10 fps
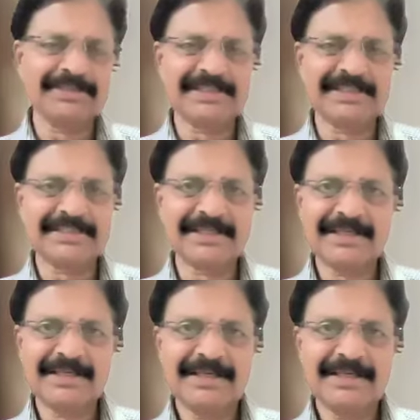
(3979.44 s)
the muscles.
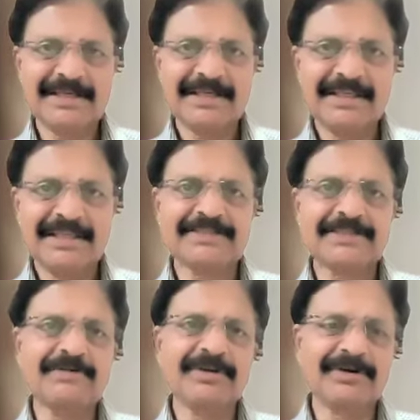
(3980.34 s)

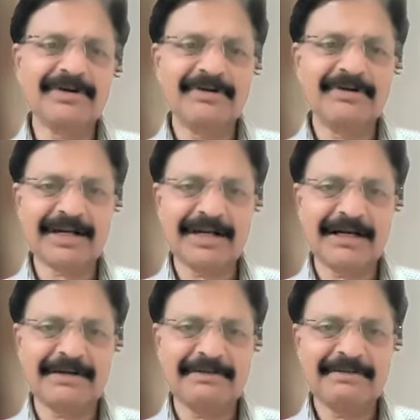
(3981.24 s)
That's how
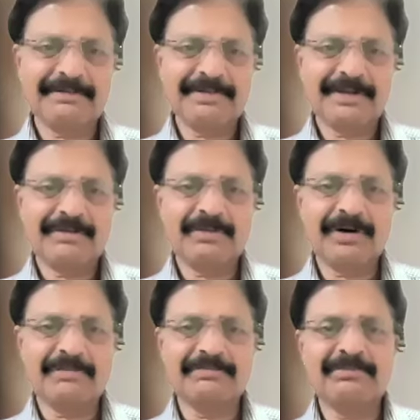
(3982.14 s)
your
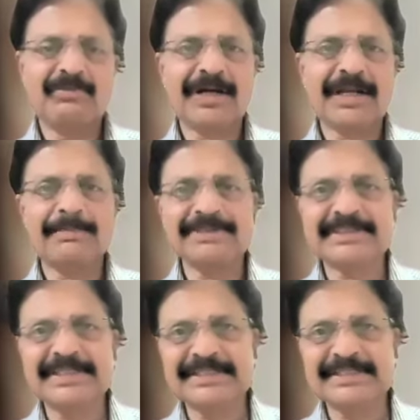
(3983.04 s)
what
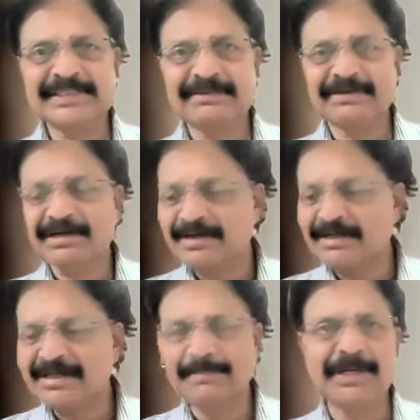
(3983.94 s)
happens is
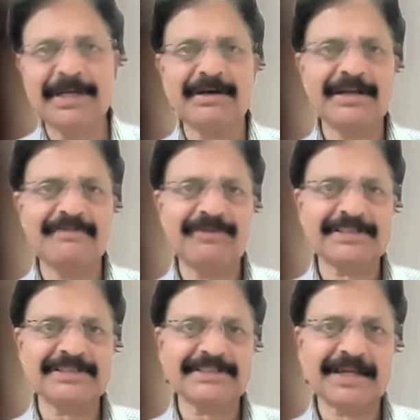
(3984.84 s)
your deep tendon
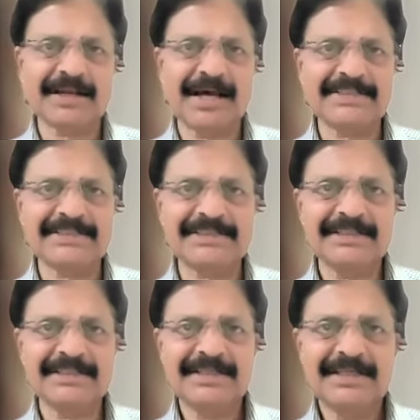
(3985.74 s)
reflexes are lost,
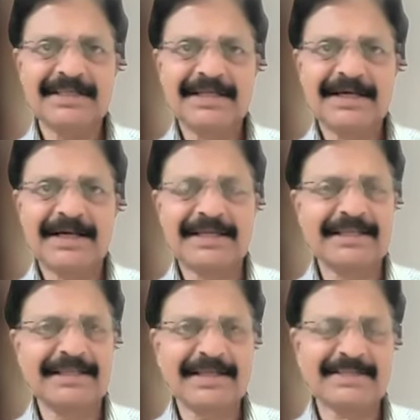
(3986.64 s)
and
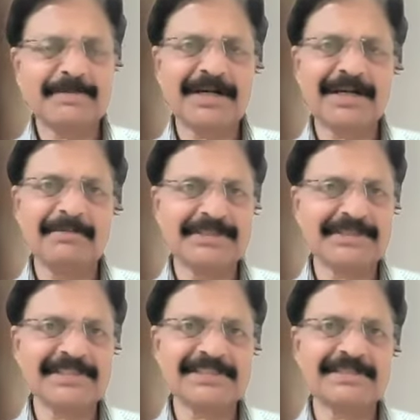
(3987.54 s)
then the respiratory
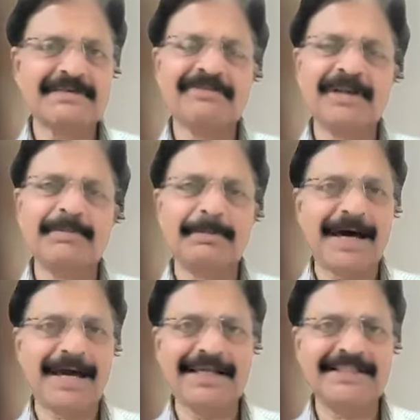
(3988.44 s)
muscles will be
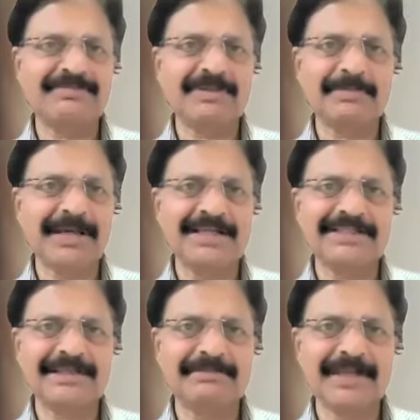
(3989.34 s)
paralyzed with
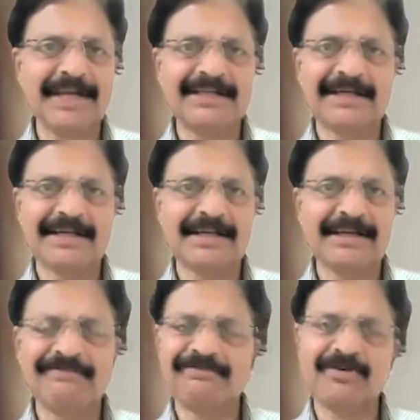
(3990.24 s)
magnesium later
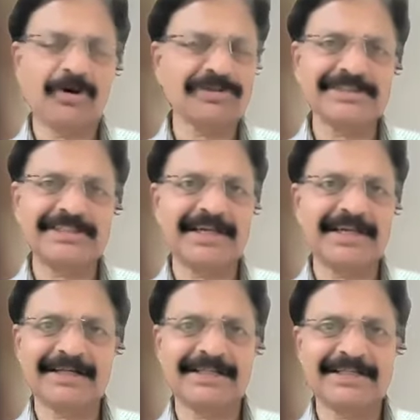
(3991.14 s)
if
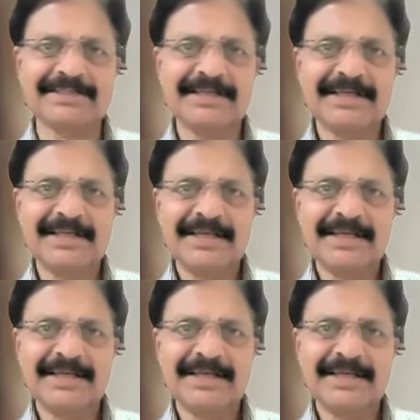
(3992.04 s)
toxicity occurs.